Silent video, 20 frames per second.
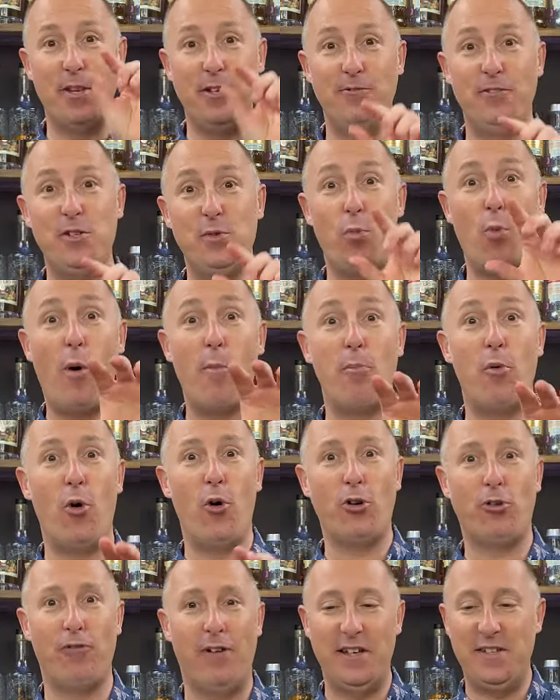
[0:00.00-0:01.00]
there is one more
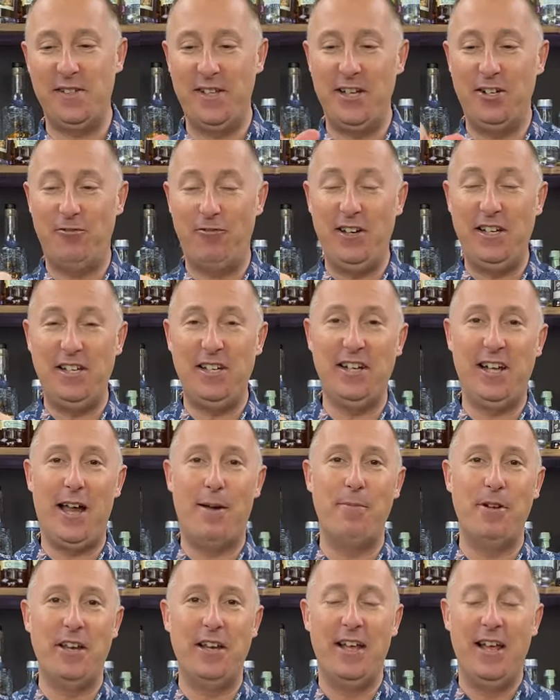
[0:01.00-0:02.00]
crazy ingredient
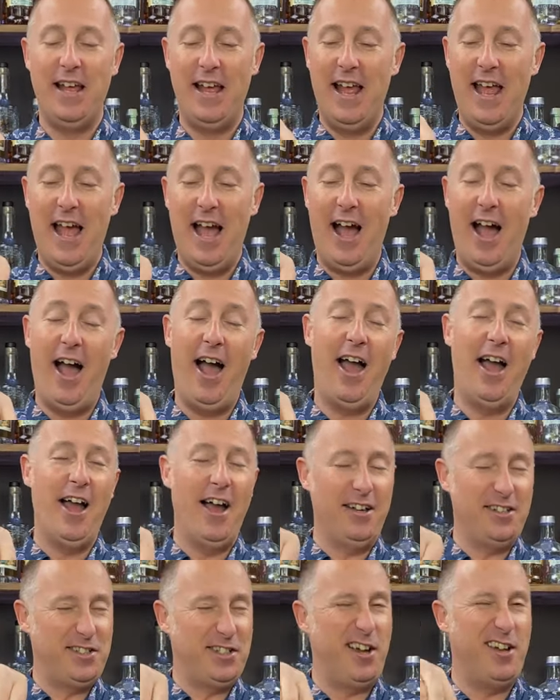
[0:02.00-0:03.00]
coming. Uh,
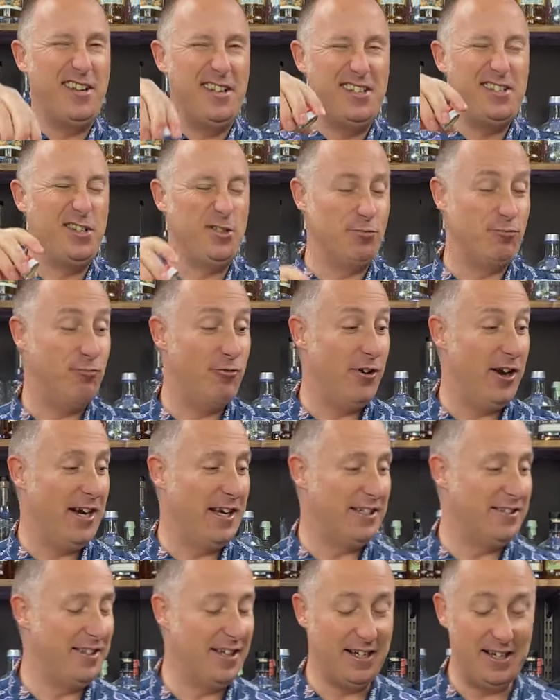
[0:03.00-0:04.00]
so this is
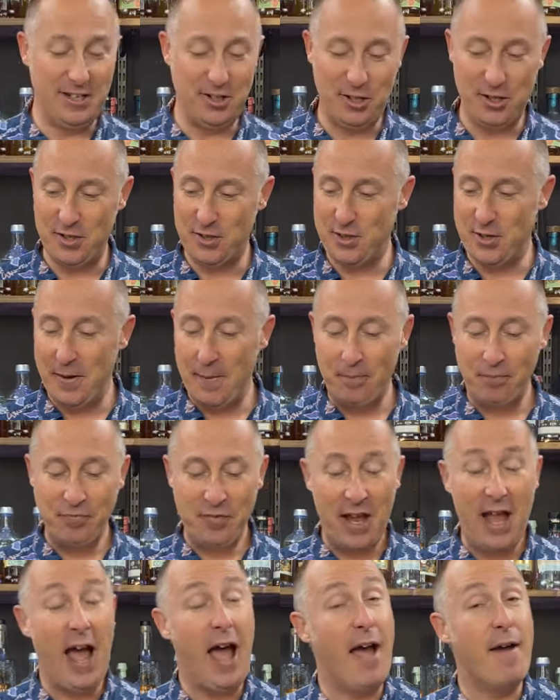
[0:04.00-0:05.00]
really delicious.
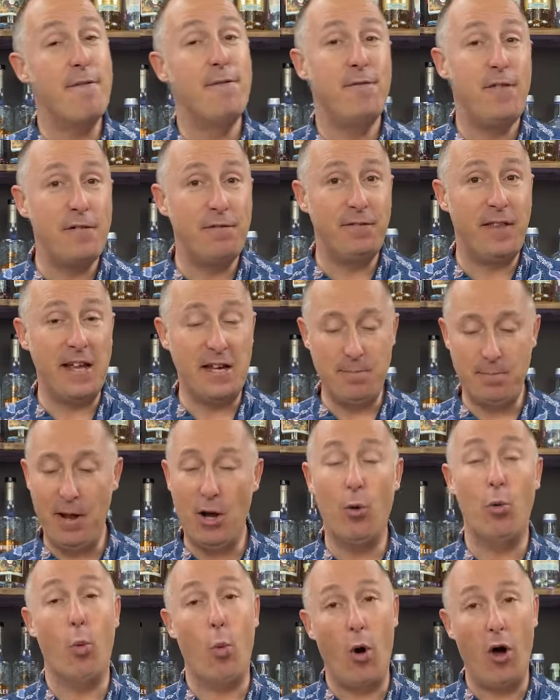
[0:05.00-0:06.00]
Uh, 15
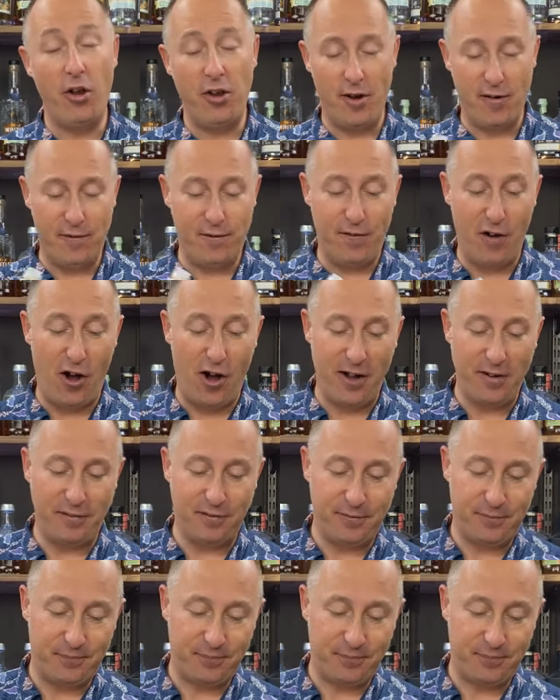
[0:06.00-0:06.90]
mil, one five